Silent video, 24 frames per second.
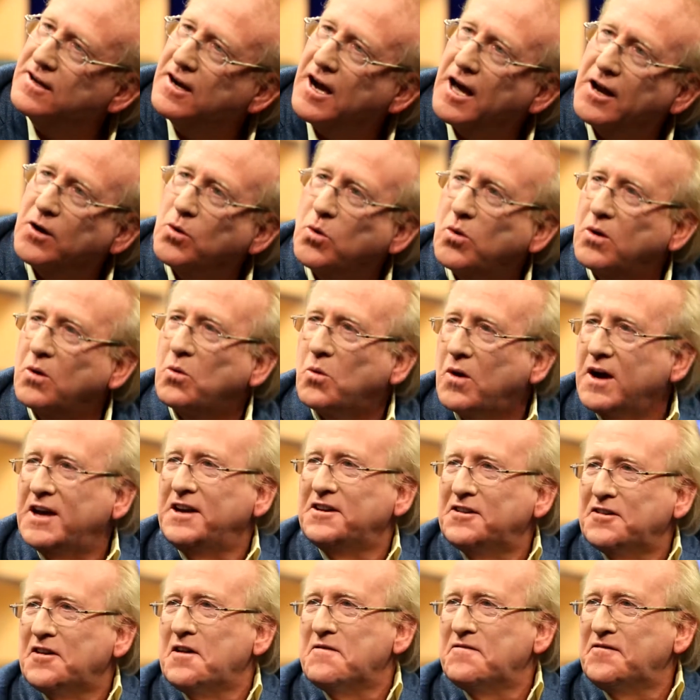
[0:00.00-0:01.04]
I don't want to
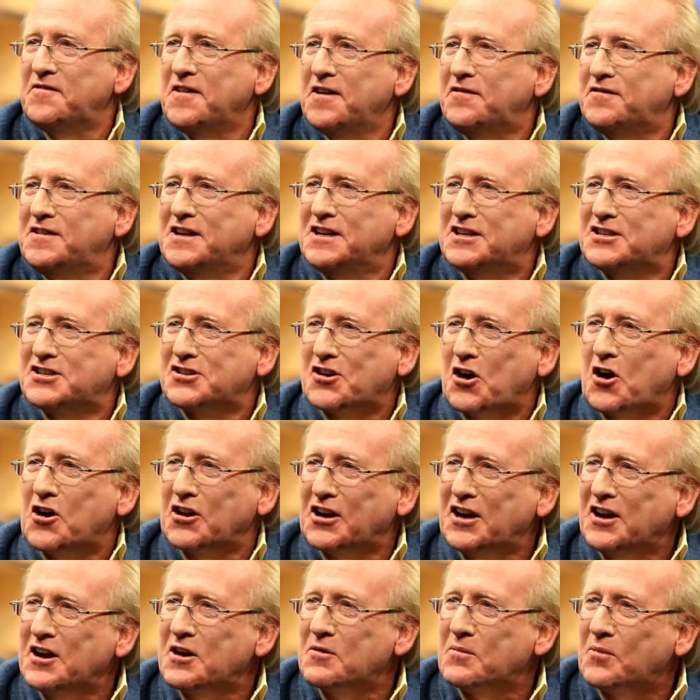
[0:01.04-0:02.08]
wait till I'm 50 to start
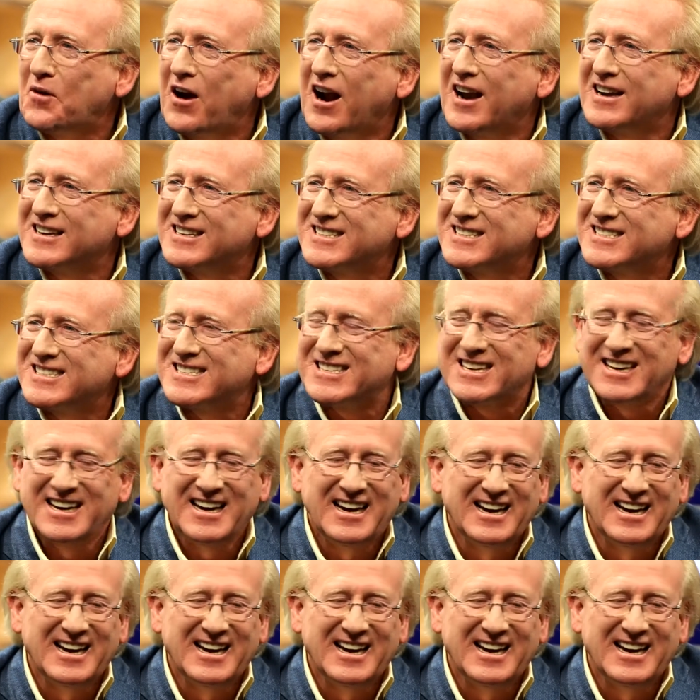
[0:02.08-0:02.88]
a dental practice.